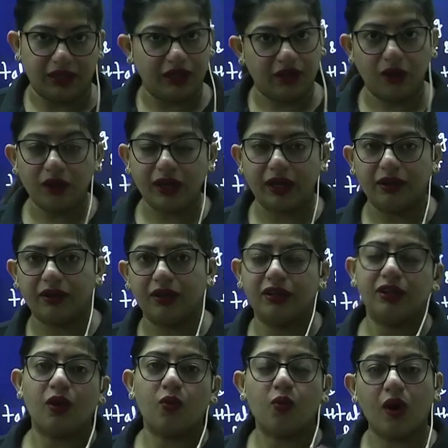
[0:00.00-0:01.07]
Okay,
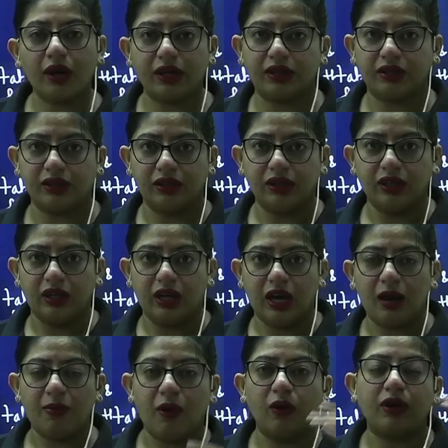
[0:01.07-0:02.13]
now what
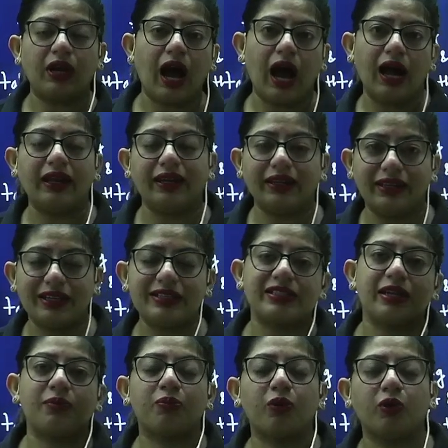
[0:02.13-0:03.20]
about RNAs
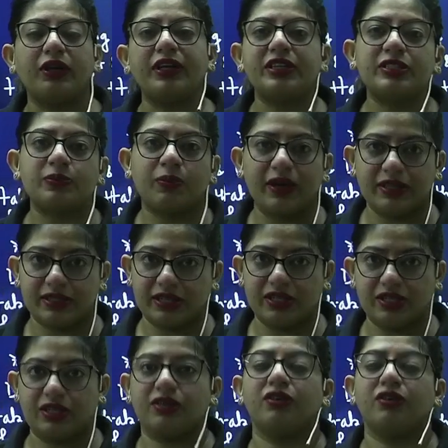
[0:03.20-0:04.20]
and proteins present?